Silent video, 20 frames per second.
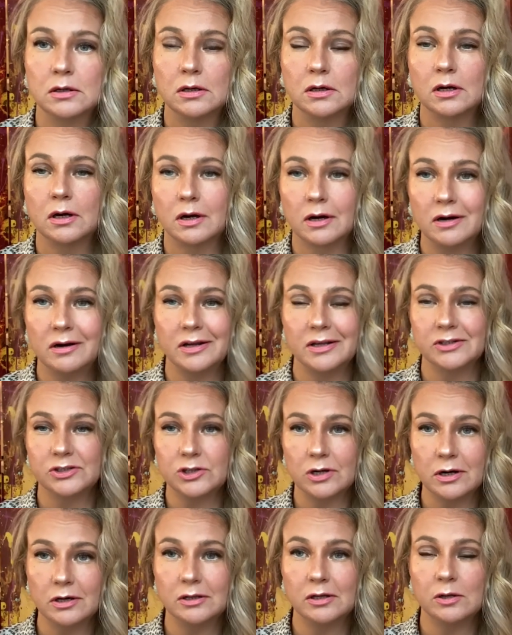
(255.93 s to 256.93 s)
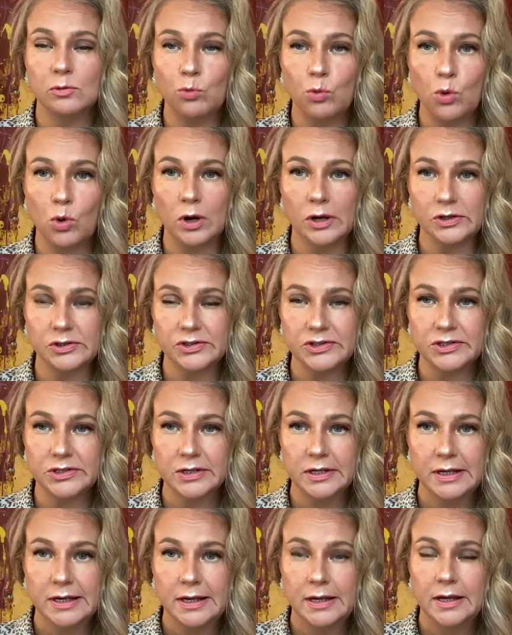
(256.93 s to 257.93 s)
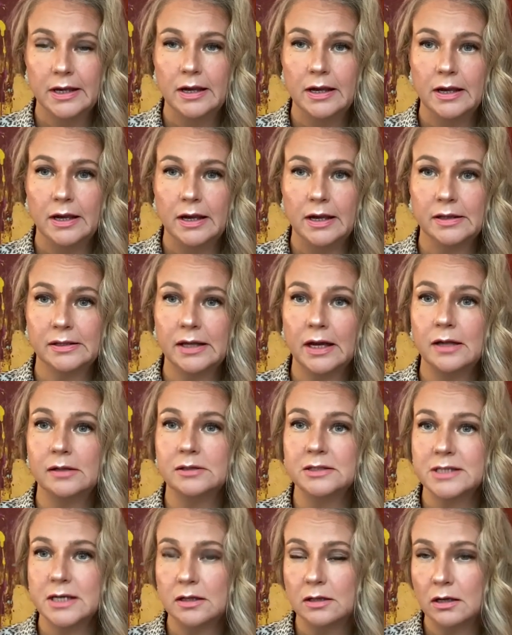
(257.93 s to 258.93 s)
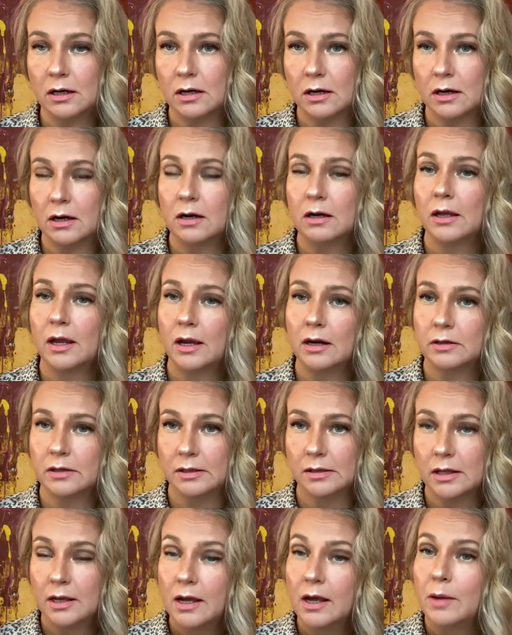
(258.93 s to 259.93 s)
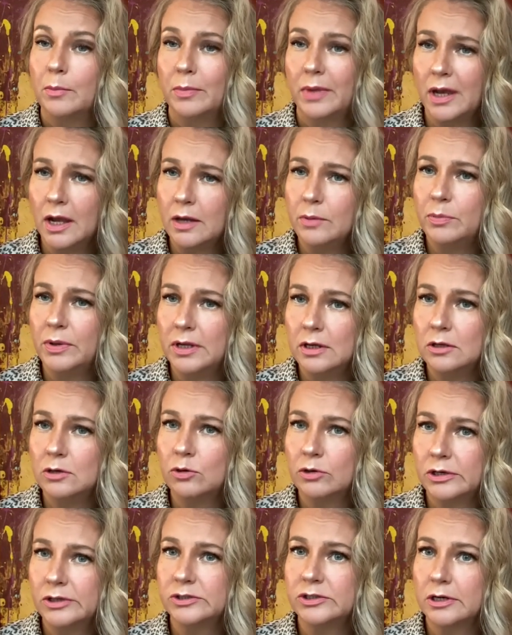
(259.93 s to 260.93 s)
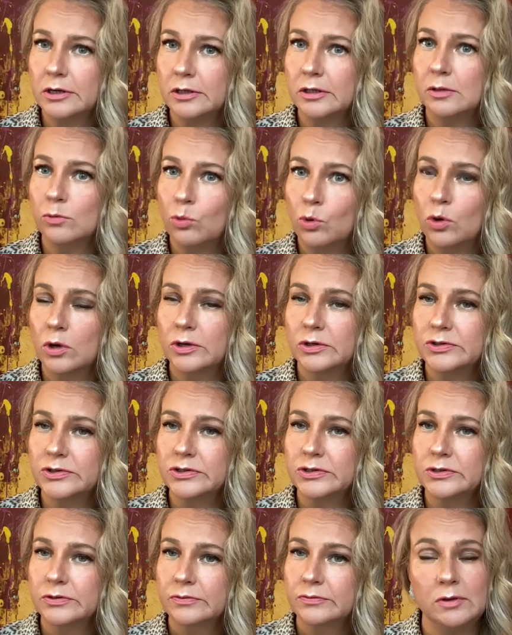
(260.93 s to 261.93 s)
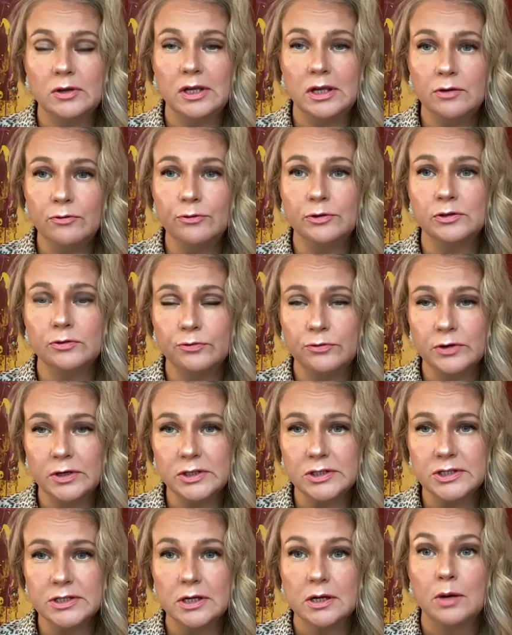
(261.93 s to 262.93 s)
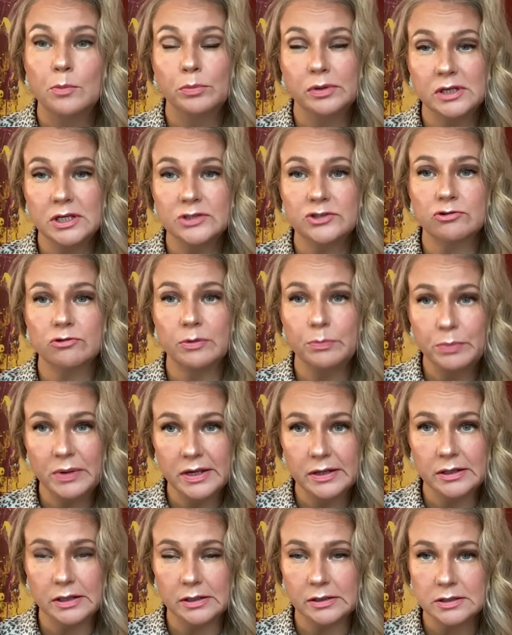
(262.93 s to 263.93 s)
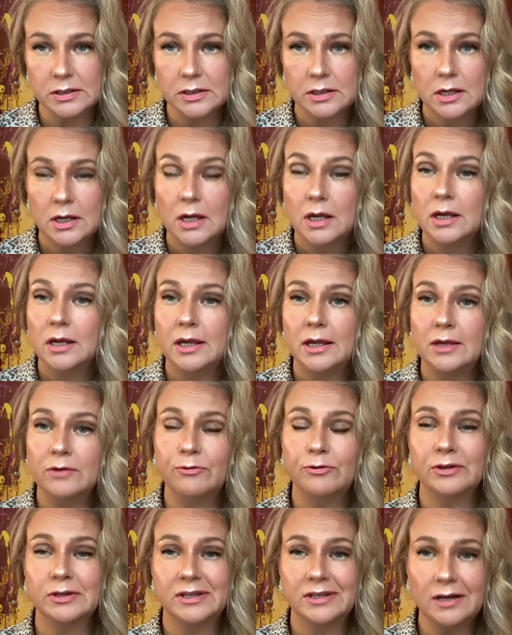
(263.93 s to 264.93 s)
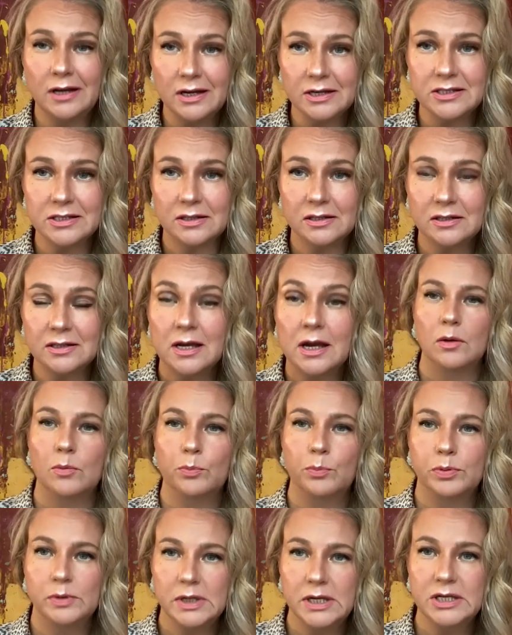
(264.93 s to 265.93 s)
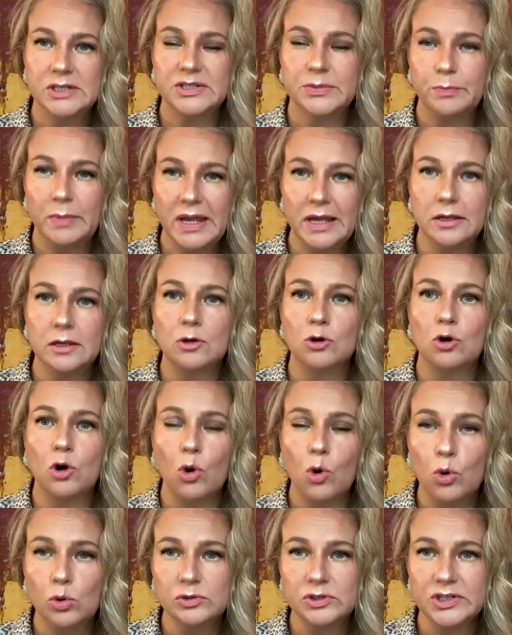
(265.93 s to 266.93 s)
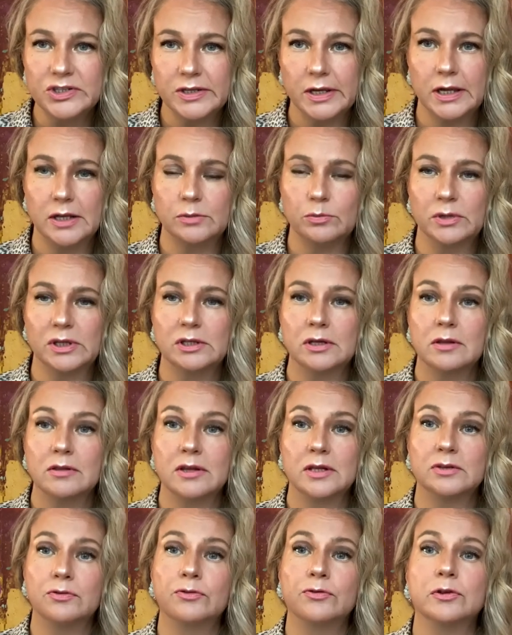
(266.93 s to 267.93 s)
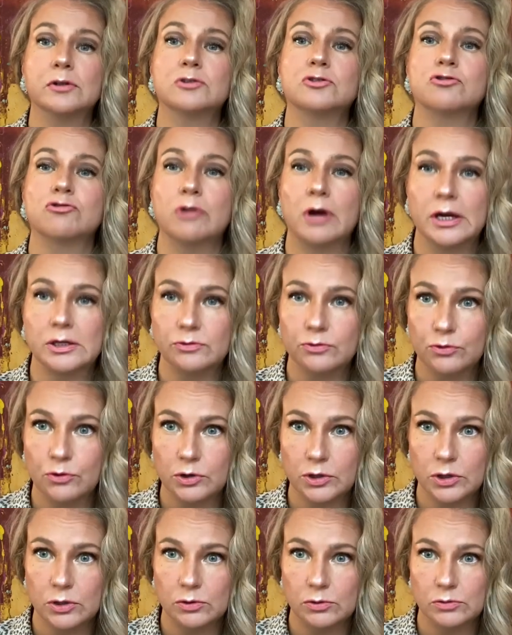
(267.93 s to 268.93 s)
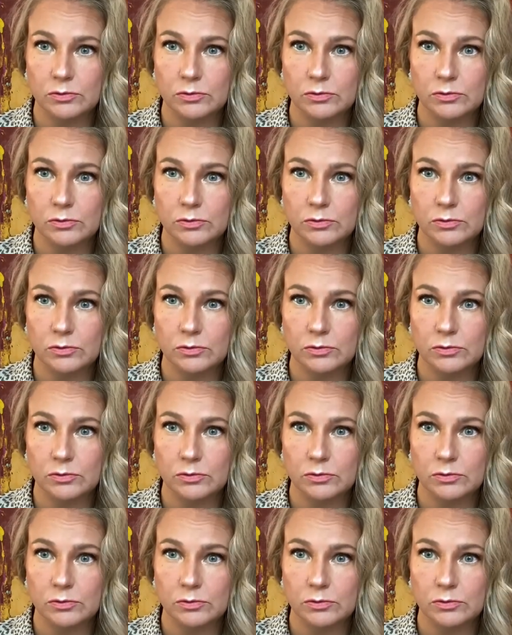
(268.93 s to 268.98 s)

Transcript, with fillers: her internal voice. And I'll tell her, Karen, may I be your internal voice? If it fits, please repeat it. If it doesn't, please make your own statement that feels right for you.